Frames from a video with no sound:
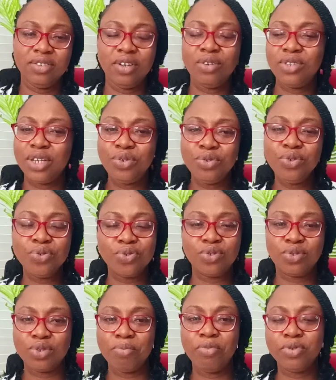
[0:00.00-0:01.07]
I don't know.
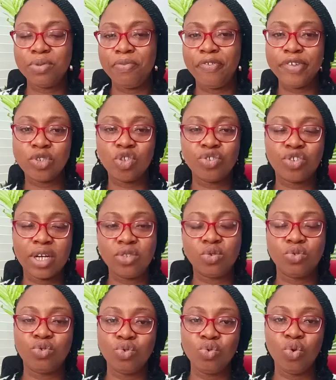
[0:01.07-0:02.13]
Some of us just try
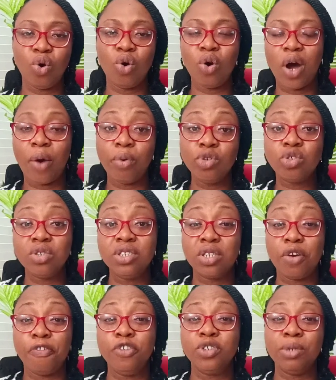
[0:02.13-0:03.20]
to do. Or I want to,
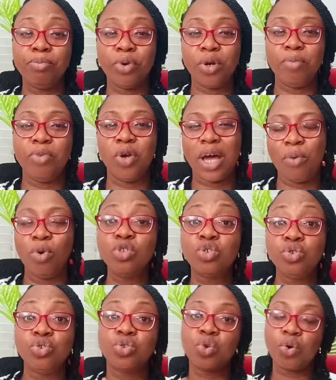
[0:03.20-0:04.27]
instead of using buttermilk, I want
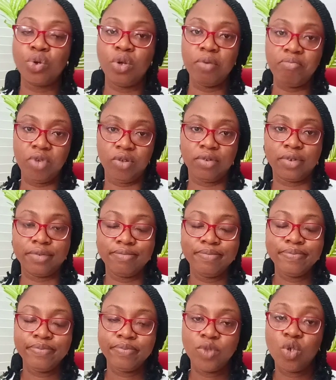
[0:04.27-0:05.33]
to use coconut milk.
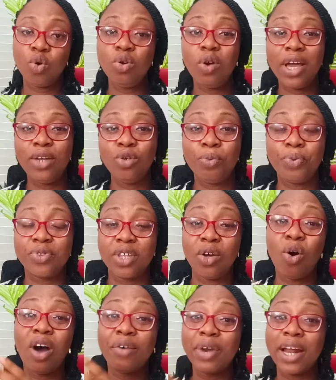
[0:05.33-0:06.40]
You're going to end up with an
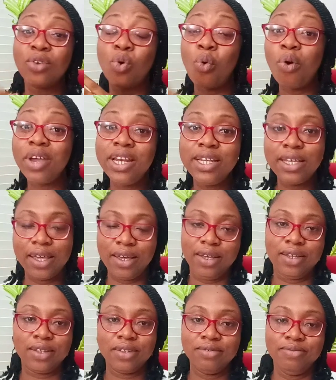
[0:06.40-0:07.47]
oily cake.